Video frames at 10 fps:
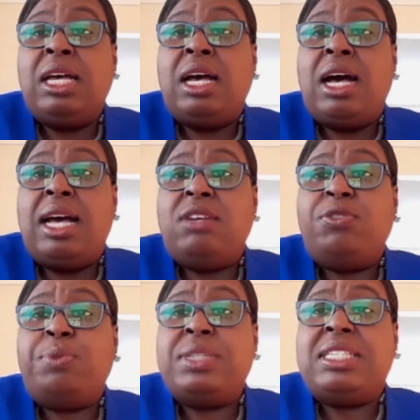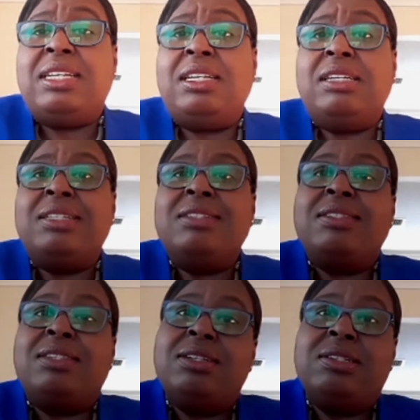And of particular
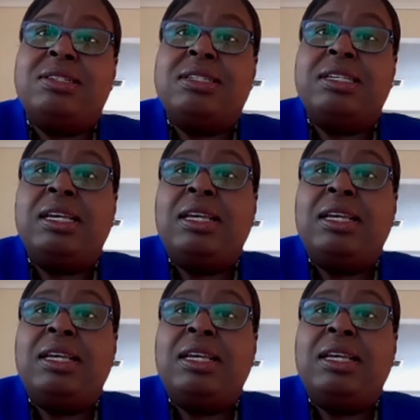concern